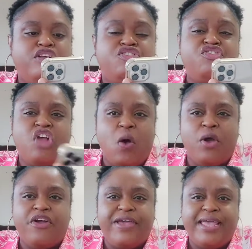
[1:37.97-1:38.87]

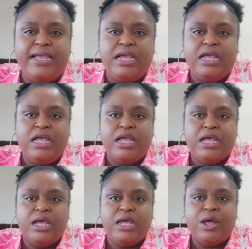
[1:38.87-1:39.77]
showering
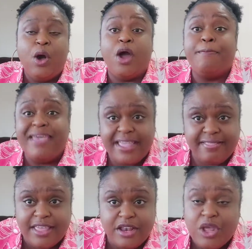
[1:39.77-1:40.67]
or
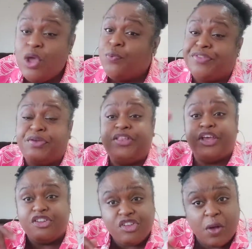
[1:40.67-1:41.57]
bathing, whether you
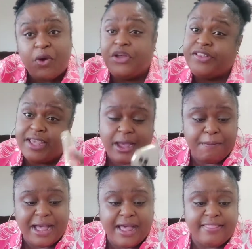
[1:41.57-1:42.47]
take a shower or you take a
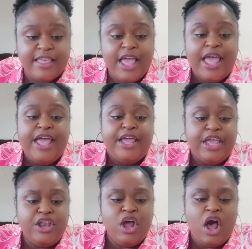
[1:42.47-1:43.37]
bath,
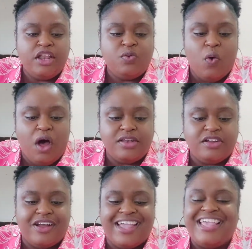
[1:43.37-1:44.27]
in hot
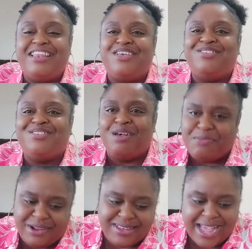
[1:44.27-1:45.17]
water in the
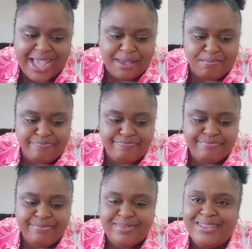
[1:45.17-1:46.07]
summertime
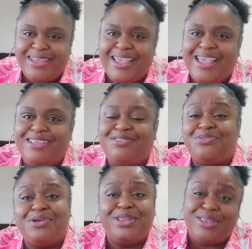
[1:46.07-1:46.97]
is
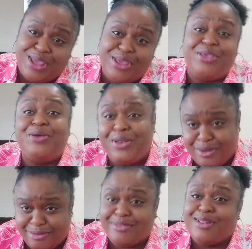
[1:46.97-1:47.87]

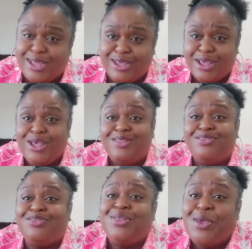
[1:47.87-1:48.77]
ridiculously
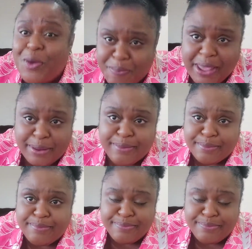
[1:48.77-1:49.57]
stupid.